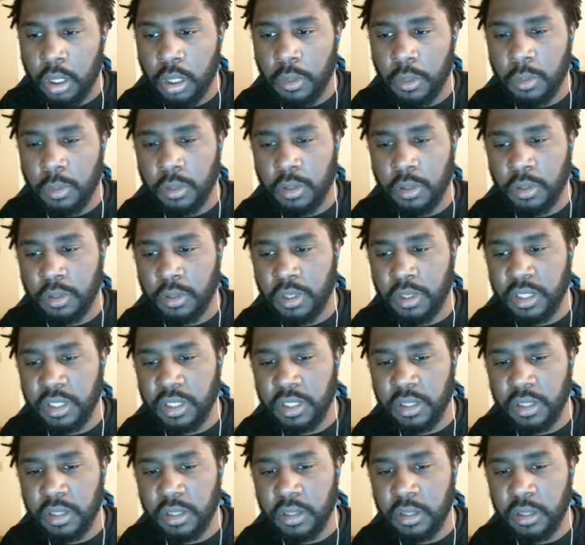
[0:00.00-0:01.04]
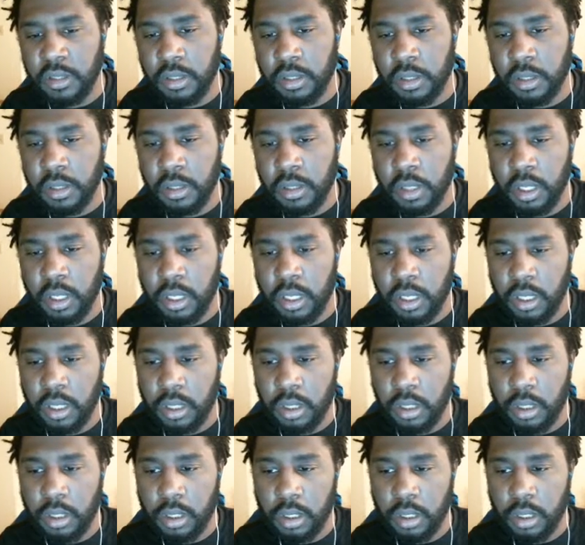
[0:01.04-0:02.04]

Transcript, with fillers: Come on, great field. Okay.